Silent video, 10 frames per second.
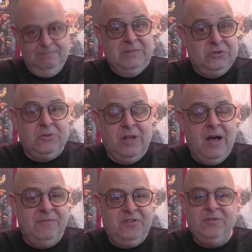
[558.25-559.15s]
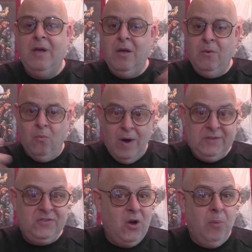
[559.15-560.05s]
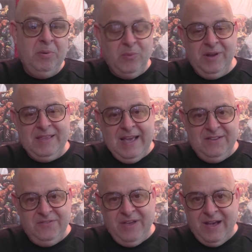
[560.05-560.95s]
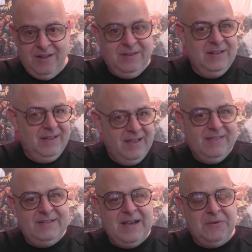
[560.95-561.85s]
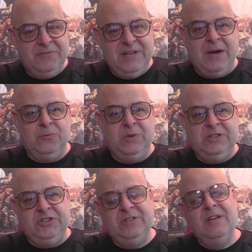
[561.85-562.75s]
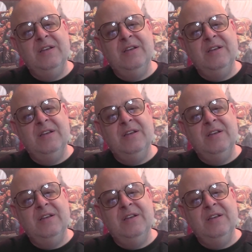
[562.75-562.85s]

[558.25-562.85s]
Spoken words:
Mr. Gloves wants to open one of the gates of hell in the town of Downwich.